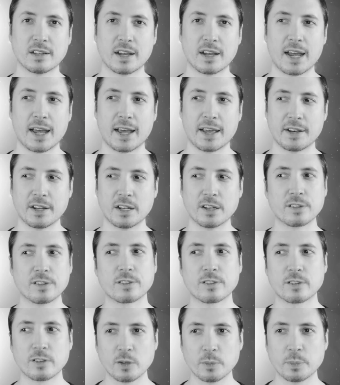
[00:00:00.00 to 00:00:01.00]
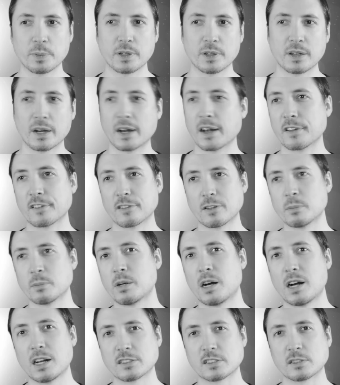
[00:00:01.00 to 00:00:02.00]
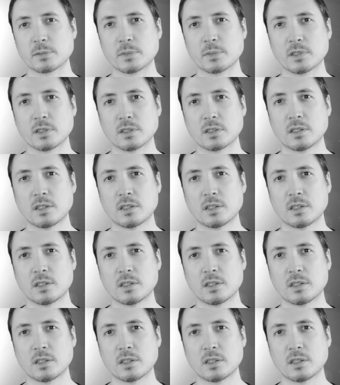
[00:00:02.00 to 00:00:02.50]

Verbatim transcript: and it's stupid and it's impossible,